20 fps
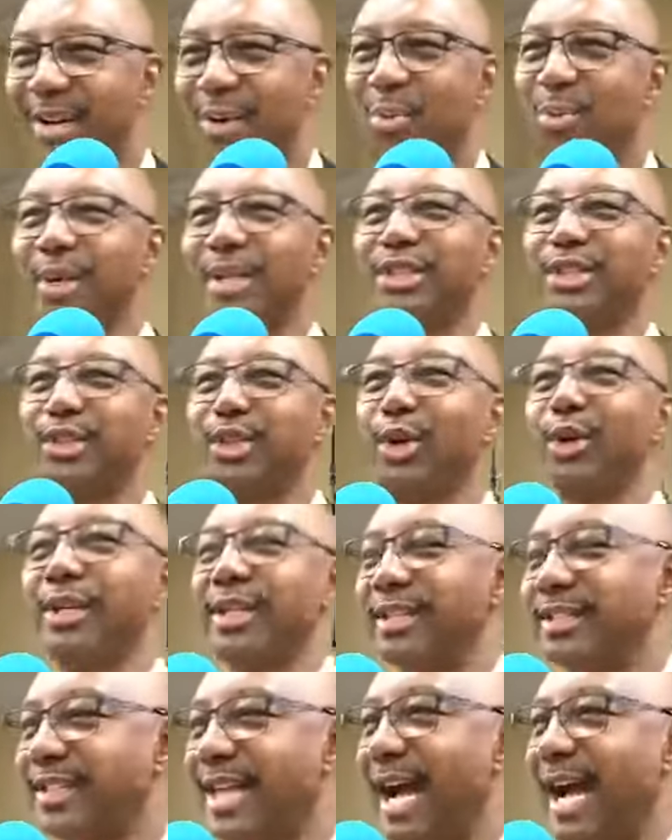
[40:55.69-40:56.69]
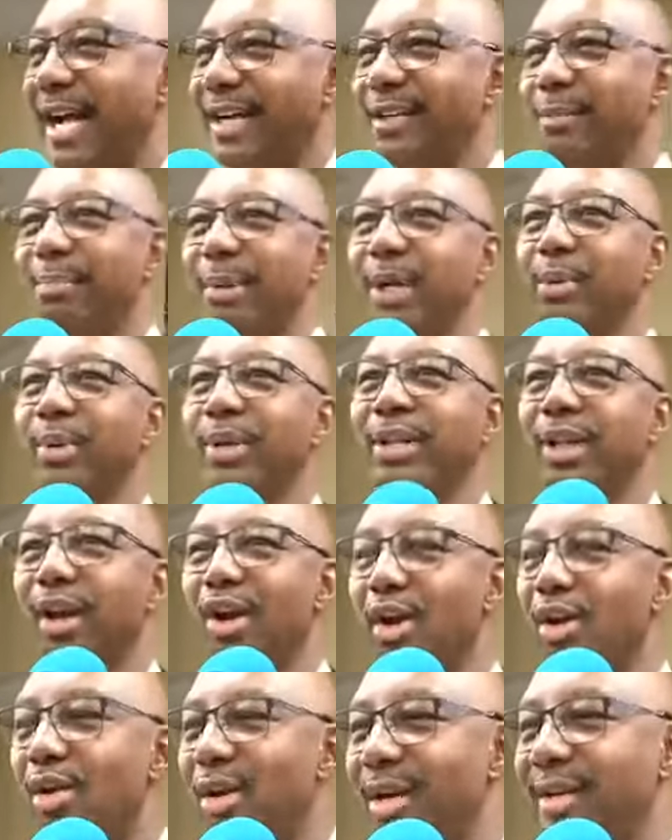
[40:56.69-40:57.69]
What's your desire? To be with the
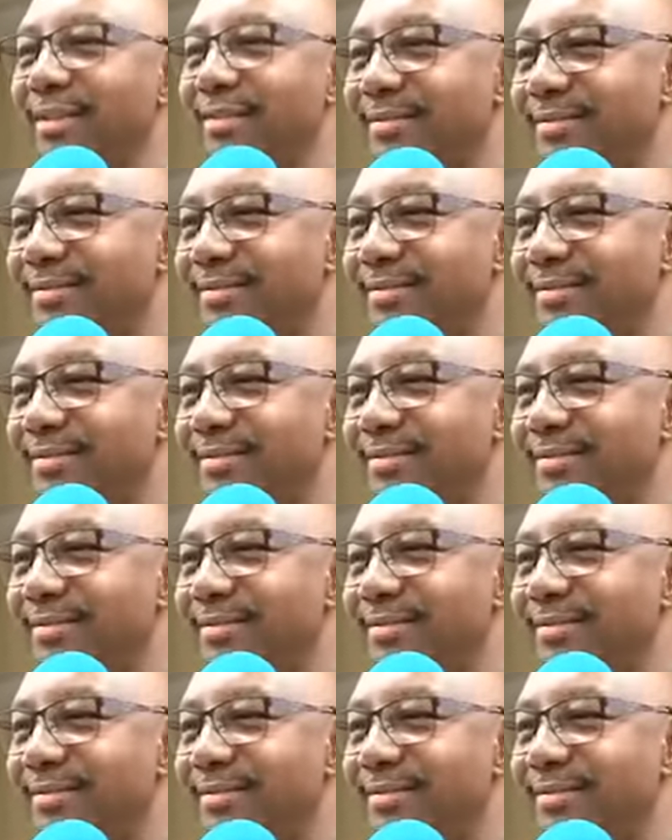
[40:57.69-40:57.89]
Lord?